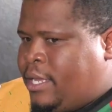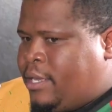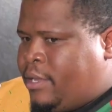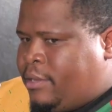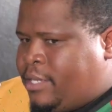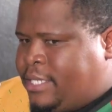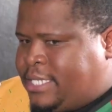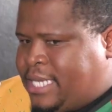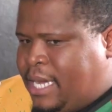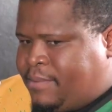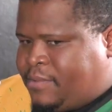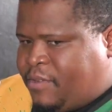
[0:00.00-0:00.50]

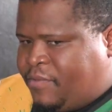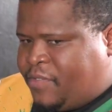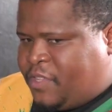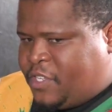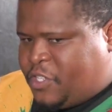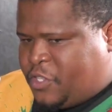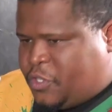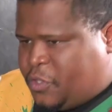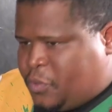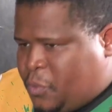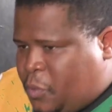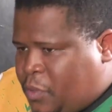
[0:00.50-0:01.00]
in terms of the
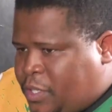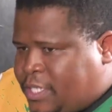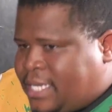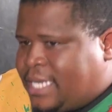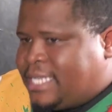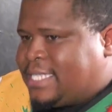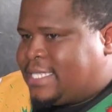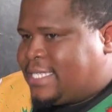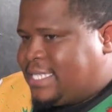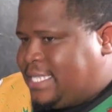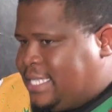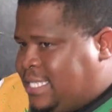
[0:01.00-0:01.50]

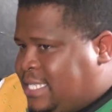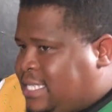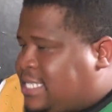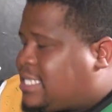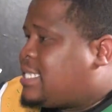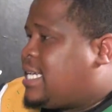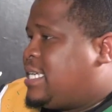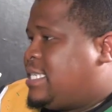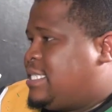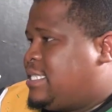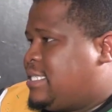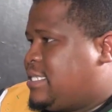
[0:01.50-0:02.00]
students'
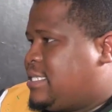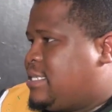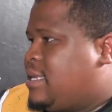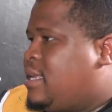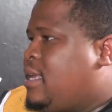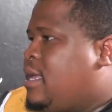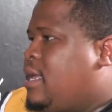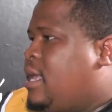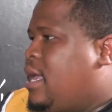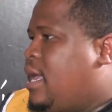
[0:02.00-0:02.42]
interests